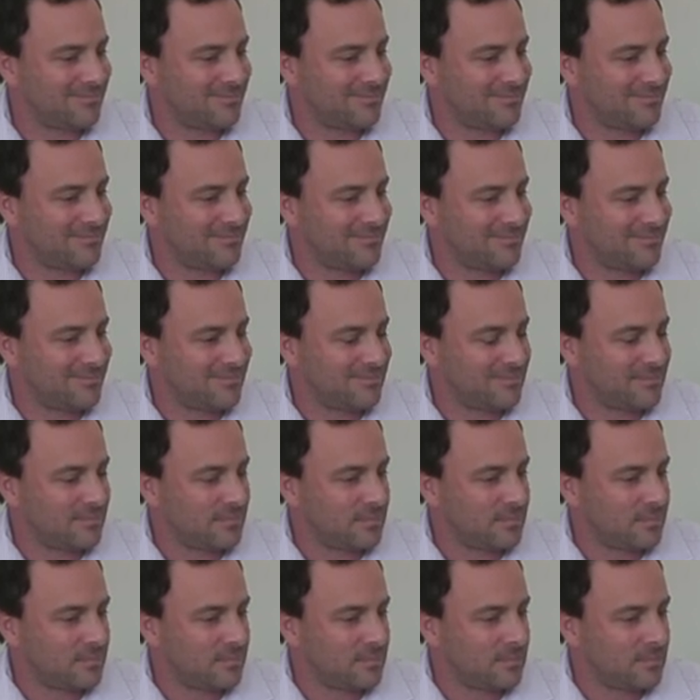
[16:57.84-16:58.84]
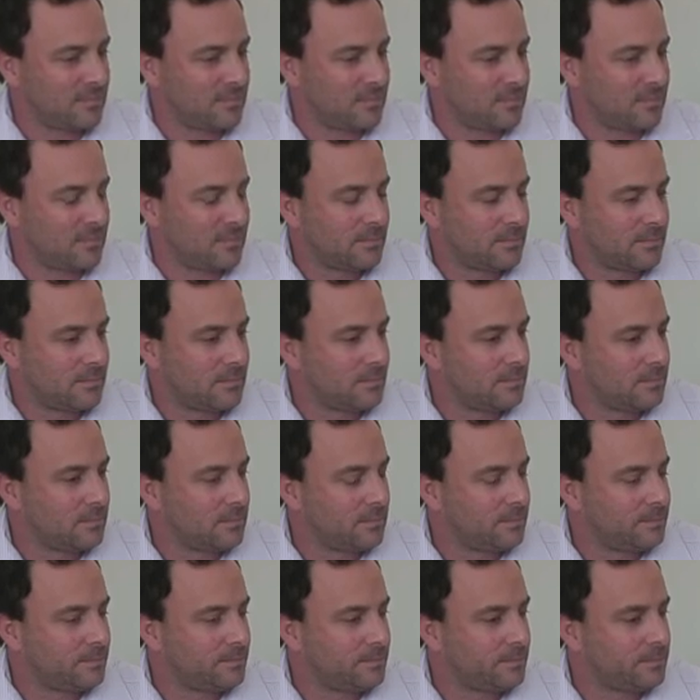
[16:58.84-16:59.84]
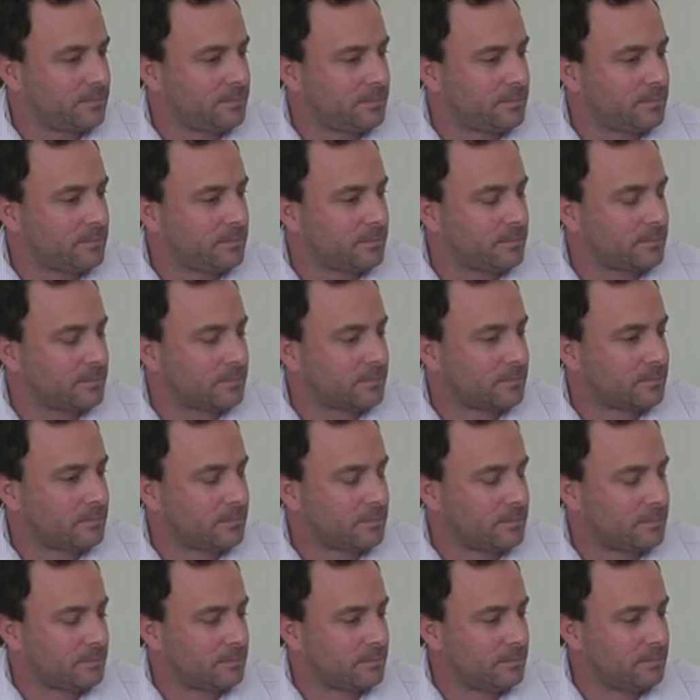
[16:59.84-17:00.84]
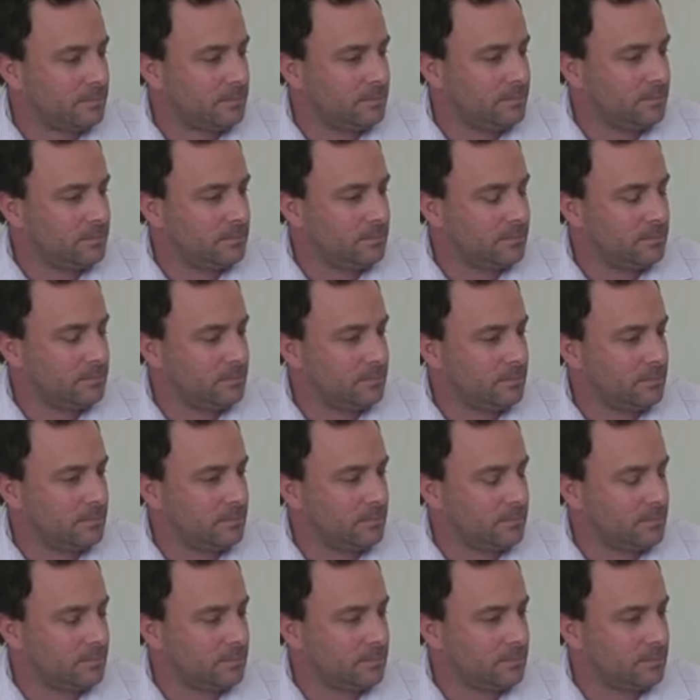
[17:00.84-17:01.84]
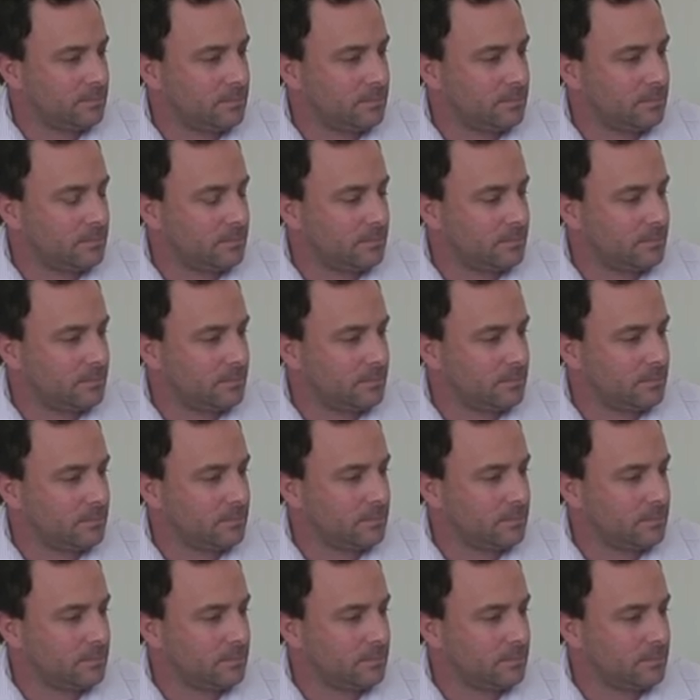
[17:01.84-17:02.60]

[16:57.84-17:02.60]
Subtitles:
(not speaking)